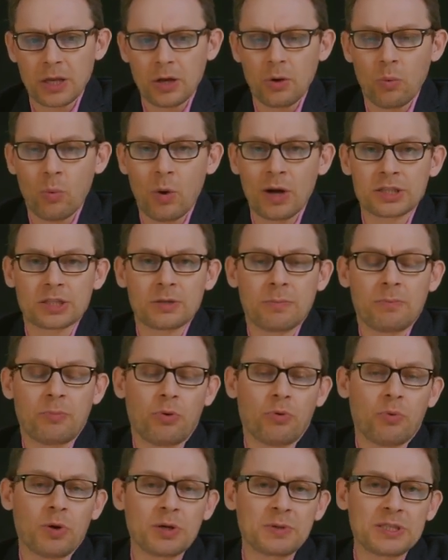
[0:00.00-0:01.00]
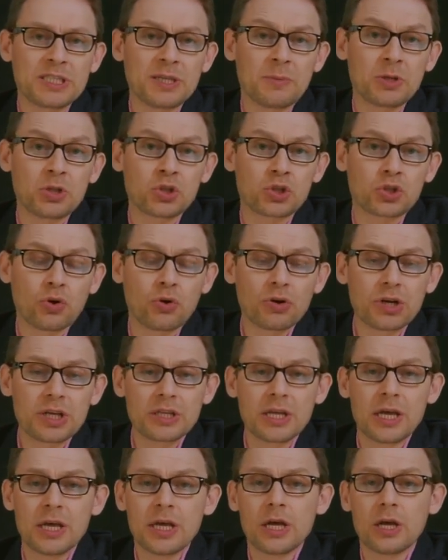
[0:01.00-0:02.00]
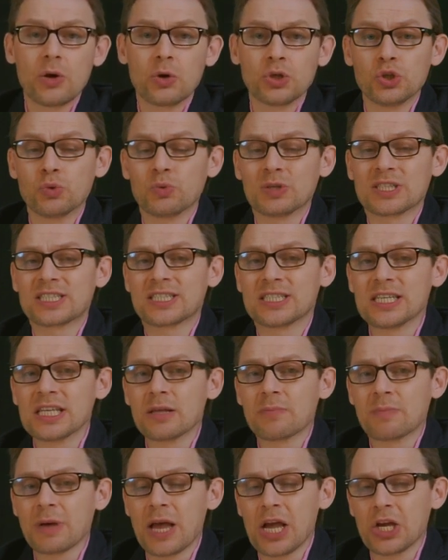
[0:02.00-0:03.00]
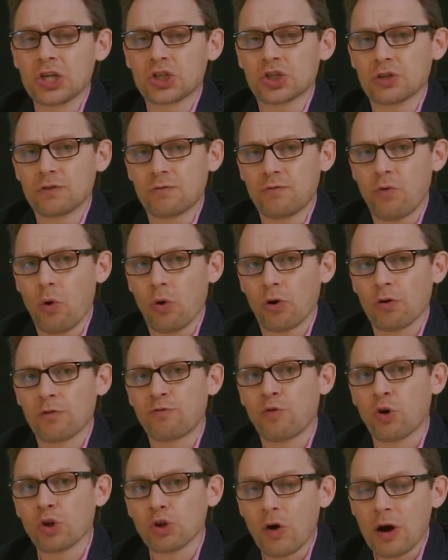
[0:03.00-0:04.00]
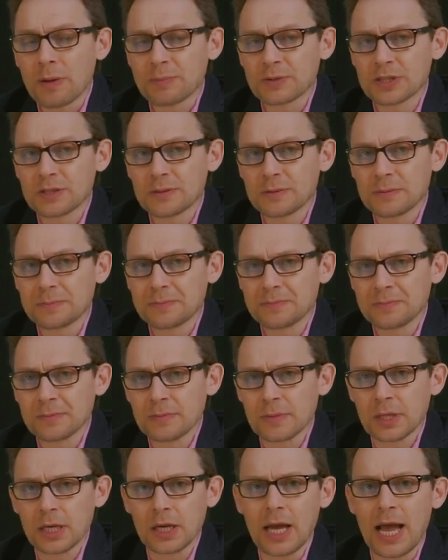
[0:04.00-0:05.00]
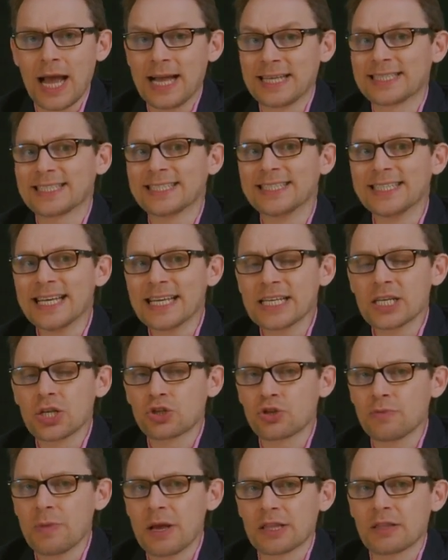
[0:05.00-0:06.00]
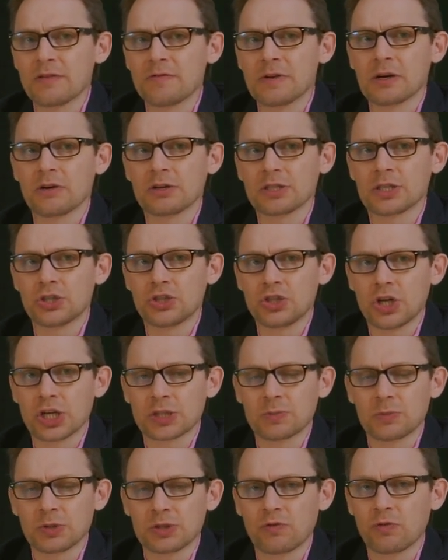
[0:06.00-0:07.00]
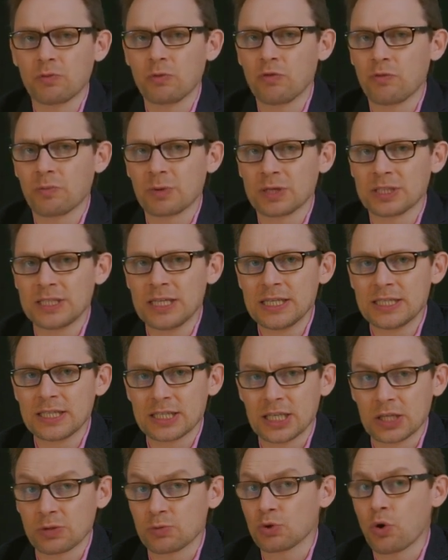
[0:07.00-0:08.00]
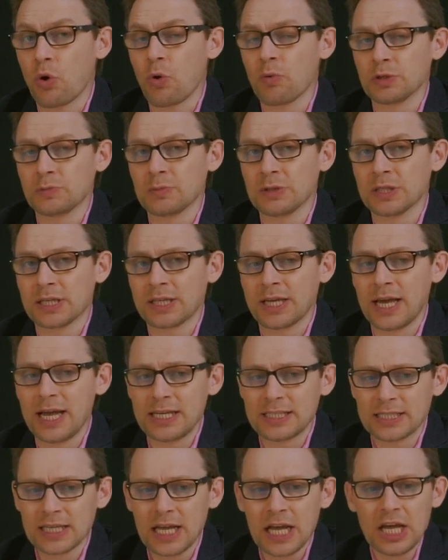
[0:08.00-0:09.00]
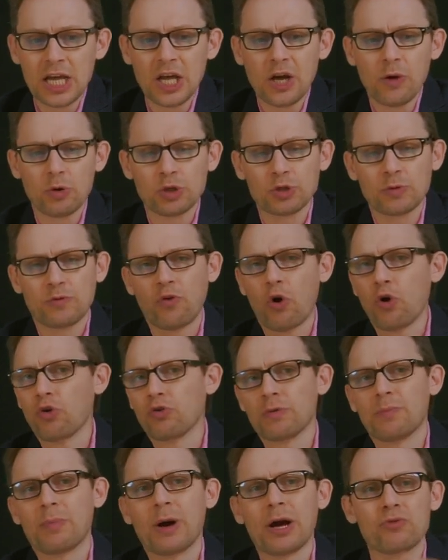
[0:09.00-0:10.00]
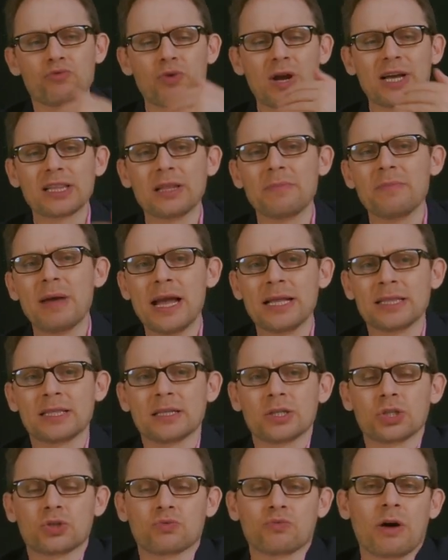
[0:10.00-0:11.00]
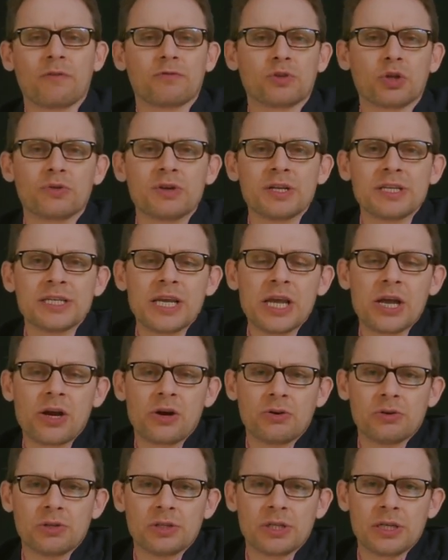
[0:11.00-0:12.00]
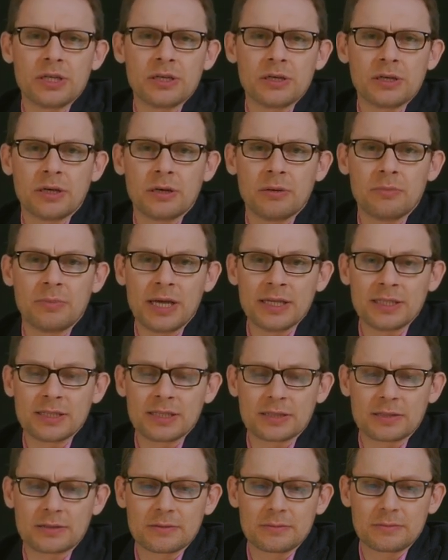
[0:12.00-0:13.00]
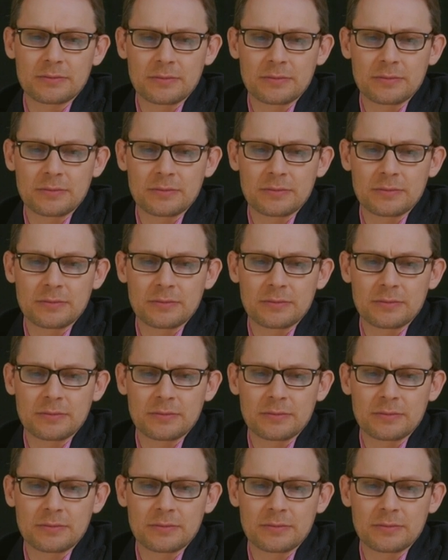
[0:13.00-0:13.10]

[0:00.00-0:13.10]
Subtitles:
Once a prosthesis has been inserted, you would see the patient for follow-ups as needed to make the various adjustments for more prosthesis, as would always be the case, which is followed by regular maintenance roughly on a yearly basis.